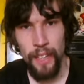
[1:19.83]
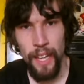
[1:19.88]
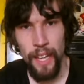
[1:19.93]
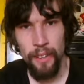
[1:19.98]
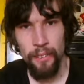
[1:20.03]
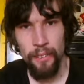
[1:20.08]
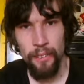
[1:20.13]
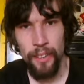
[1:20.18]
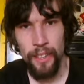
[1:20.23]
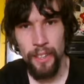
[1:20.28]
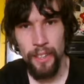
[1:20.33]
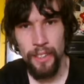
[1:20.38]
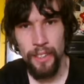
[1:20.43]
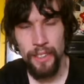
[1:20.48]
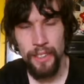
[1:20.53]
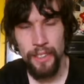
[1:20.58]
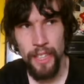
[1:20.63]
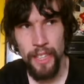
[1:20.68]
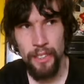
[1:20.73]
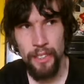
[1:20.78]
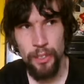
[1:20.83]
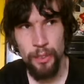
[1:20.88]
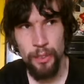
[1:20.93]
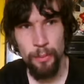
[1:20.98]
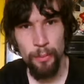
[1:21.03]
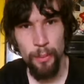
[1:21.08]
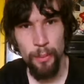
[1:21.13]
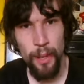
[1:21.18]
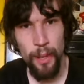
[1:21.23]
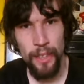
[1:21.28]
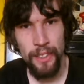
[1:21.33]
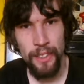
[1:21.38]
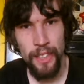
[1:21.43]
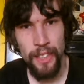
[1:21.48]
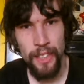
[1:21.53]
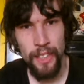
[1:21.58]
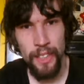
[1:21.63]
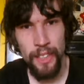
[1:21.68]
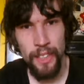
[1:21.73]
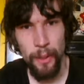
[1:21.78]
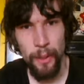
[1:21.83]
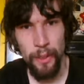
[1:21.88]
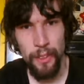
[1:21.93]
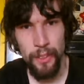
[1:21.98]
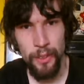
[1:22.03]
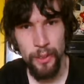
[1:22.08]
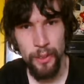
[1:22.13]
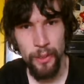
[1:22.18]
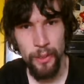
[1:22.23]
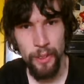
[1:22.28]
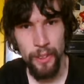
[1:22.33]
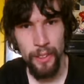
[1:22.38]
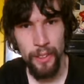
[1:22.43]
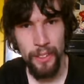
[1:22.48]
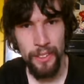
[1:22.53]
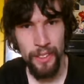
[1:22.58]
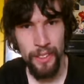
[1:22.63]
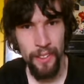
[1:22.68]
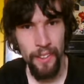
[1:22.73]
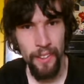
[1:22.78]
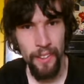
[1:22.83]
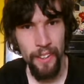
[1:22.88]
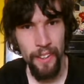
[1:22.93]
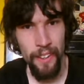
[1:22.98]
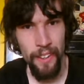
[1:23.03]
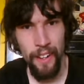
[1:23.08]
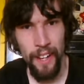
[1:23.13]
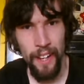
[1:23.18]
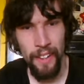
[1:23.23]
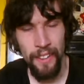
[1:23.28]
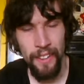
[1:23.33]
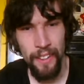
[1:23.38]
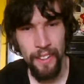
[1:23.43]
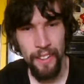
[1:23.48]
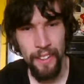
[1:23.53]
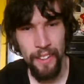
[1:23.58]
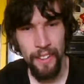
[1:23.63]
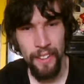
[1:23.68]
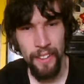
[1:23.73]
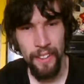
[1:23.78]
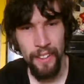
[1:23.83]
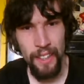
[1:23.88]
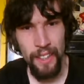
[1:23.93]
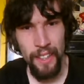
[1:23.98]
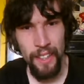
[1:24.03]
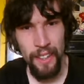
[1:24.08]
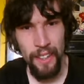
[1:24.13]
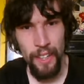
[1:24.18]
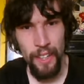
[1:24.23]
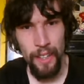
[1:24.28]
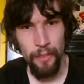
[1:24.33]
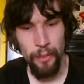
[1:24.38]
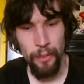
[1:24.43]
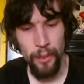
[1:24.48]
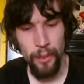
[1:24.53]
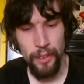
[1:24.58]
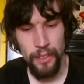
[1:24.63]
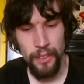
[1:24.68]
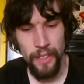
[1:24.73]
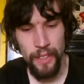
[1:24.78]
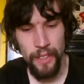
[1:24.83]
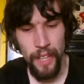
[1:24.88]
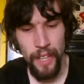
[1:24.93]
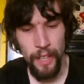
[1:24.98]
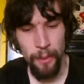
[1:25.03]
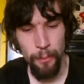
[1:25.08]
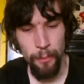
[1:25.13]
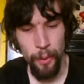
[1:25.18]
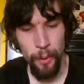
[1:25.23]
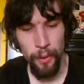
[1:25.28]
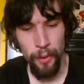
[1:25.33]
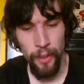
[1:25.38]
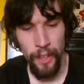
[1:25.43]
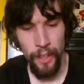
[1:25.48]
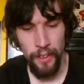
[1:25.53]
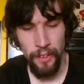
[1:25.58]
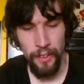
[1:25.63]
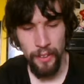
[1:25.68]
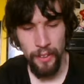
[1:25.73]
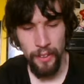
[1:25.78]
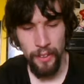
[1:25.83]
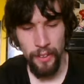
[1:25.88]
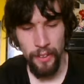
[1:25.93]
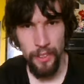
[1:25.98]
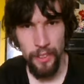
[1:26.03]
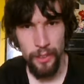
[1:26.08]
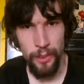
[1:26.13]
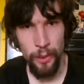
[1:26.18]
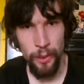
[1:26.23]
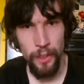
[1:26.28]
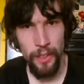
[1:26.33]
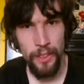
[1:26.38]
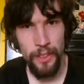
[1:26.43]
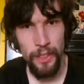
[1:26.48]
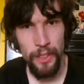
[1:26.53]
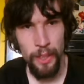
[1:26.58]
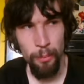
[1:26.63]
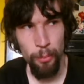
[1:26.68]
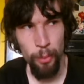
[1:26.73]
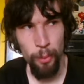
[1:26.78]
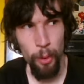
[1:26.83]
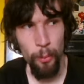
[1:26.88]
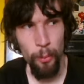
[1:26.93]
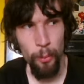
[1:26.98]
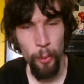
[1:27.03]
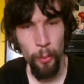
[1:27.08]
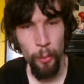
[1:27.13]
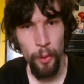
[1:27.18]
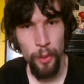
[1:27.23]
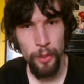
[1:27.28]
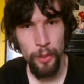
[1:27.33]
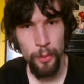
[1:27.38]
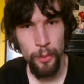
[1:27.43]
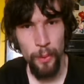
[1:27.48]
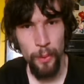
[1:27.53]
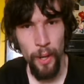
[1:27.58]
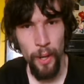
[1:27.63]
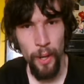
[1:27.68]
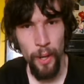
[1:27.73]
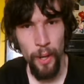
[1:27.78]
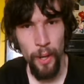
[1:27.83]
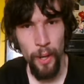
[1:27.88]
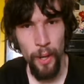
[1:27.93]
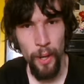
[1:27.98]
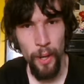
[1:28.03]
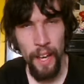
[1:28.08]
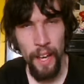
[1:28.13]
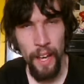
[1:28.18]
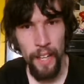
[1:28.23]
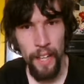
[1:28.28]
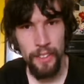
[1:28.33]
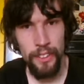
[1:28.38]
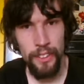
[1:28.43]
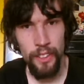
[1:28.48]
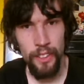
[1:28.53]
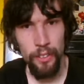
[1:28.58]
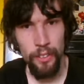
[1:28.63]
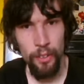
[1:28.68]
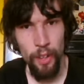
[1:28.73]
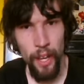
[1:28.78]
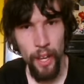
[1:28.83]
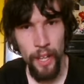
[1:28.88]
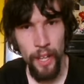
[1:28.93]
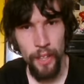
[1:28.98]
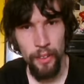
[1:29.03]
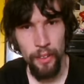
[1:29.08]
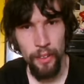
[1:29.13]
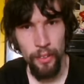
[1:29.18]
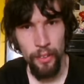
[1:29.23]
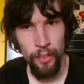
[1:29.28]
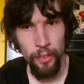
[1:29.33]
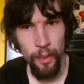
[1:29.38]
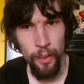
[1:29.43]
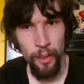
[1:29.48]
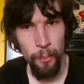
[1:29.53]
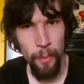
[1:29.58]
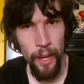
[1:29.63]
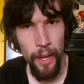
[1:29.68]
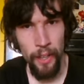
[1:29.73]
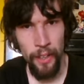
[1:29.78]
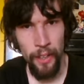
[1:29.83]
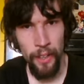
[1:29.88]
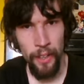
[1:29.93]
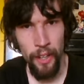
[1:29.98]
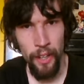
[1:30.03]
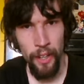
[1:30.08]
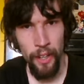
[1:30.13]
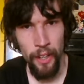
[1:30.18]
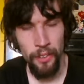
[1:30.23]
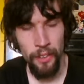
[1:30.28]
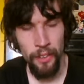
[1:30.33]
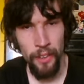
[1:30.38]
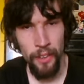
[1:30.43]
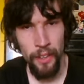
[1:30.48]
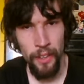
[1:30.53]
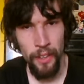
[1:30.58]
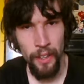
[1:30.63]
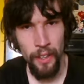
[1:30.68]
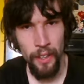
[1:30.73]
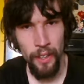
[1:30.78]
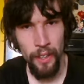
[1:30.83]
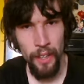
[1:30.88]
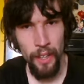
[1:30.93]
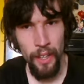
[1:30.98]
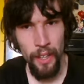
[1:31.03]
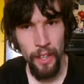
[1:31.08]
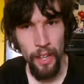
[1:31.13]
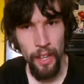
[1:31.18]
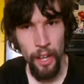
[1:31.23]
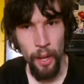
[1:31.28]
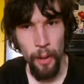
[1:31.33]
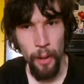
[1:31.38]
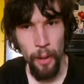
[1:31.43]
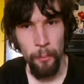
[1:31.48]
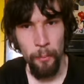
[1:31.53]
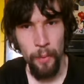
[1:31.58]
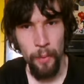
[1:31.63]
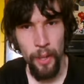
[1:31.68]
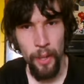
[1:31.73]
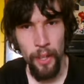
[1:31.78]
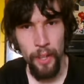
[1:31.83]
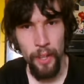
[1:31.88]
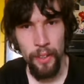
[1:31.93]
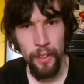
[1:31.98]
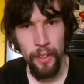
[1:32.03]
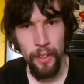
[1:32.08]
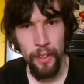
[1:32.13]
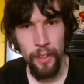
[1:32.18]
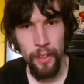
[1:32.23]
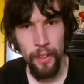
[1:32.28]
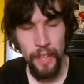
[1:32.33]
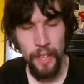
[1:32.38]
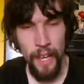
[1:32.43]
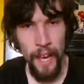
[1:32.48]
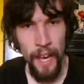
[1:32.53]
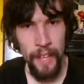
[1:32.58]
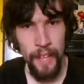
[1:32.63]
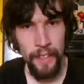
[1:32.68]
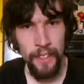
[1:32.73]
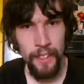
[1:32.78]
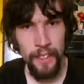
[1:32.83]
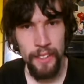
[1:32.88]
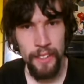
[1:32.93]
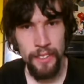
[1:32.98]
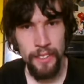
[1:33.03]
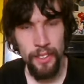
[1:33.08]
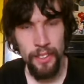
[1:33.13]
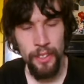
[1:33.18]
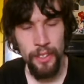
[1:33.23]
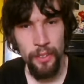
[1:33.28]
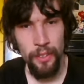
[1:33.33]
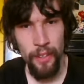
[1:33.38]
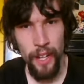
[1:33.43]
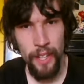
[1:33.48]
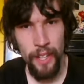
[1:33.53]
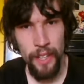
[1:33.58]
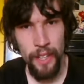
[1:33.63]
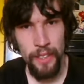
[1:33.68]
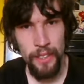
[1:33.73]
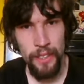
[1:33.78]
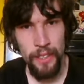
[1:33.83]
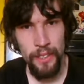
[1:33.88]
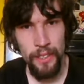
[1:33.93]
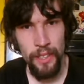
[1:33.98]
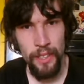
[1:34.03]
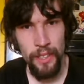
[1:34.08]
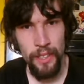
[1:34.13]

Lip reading: can't really say too much else about the story. Sorry there, I had to think for a second. But like I was saying, the story's simple but works well. I actually like the main character in it. Um, the acting isn't the greatest,